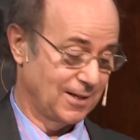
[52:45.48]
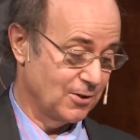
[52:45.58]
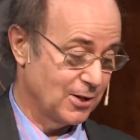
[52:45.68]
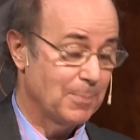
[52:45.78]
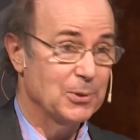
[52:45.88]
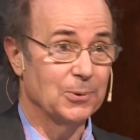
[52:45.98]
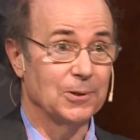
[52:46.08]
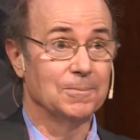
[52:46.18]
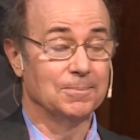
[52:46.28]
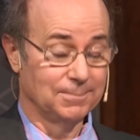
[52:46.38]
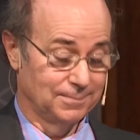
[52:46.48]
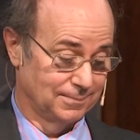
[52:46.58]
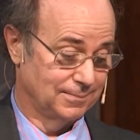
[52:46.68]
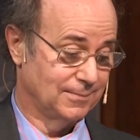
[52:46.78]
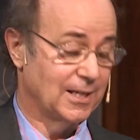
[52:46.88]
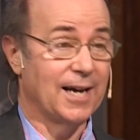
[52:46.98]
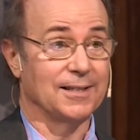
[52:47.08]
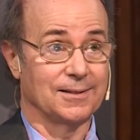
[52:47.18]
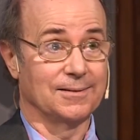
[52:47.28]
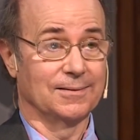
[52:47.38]
conceptual,
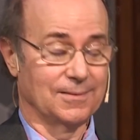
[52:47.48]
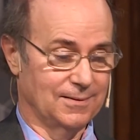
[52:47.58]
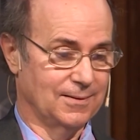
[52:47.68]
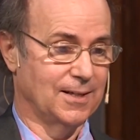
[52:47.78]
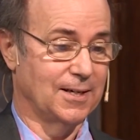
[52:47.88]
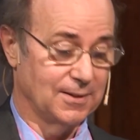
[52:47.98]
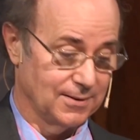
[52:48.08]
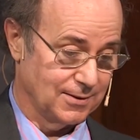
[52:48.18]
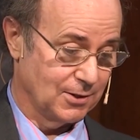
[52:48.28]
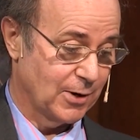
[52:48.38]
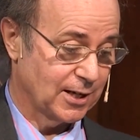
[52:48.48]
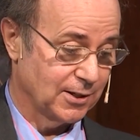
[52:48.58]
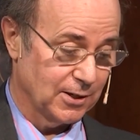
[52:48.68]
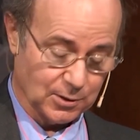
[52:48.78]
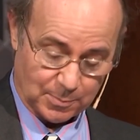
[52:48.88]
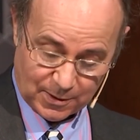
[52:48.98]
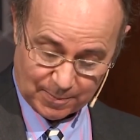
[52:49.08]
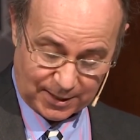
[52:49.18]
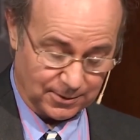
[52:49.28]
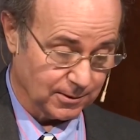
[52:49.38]
not directly
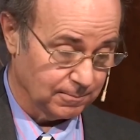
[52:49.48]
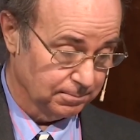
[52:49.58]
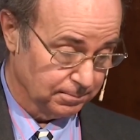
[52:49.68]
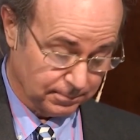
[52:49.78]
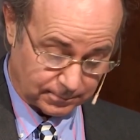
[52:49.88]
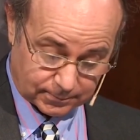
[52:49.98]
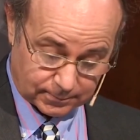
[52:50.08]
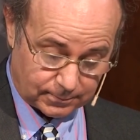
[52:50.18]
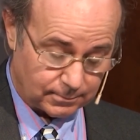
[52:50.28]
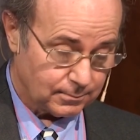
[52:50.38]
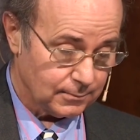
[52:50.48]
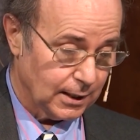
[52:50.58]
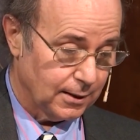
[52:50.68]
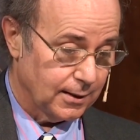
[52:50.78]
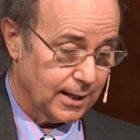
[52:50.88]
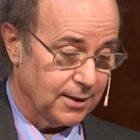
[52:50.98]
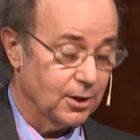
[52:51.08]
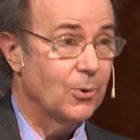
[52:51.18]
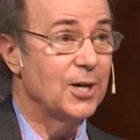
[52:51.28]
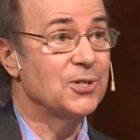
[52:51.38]
experimental. And
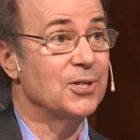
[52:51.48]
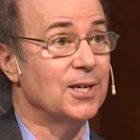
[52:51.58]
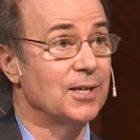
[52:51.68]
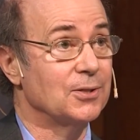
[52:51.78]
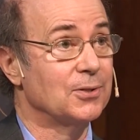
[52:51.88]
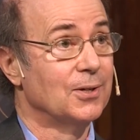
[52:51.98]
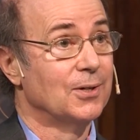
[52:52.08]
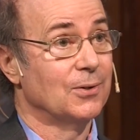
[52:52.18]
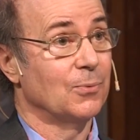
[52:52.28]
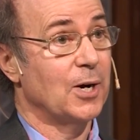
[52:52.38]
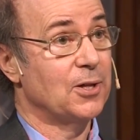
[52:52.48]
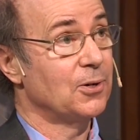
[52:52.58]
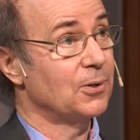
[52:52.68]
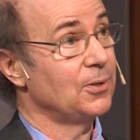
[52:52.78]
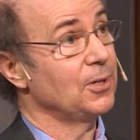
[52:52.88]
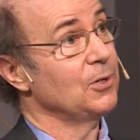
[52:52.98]
the question is whether the